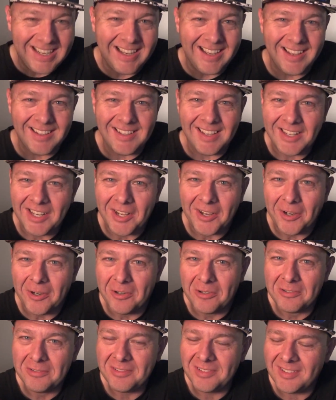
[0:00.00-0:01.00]
I, I
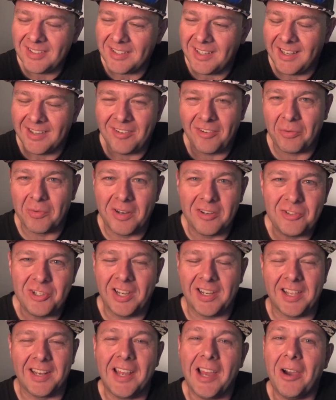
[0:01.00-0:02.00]
know. I just want to
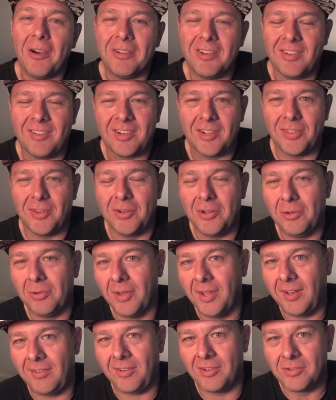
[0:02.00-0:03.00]
check it out. It's got the new
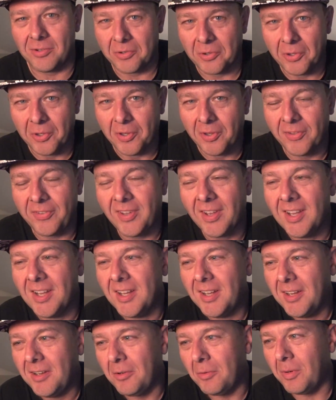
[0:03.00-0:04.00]
LiNX controls
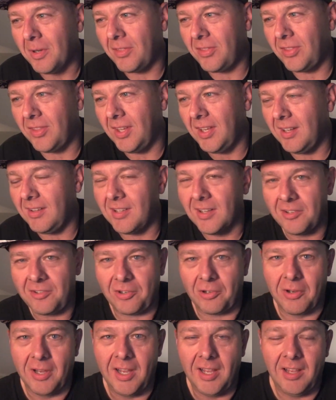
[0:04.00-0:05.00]
with the
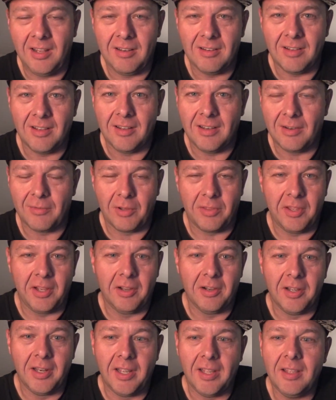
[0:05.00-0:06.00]
touchscreen and everything
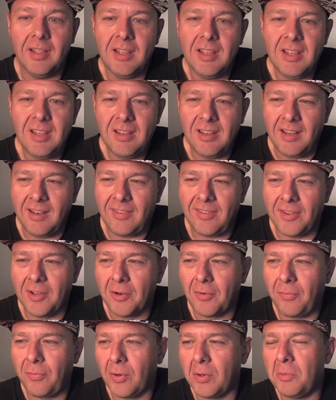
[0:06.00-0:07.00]
on it. It's
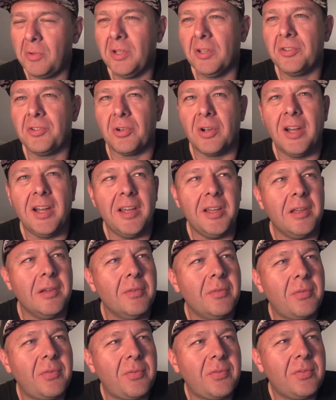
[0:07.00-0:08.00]
their front wheel
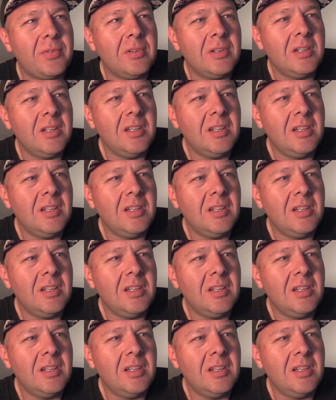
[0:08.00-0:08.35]
drive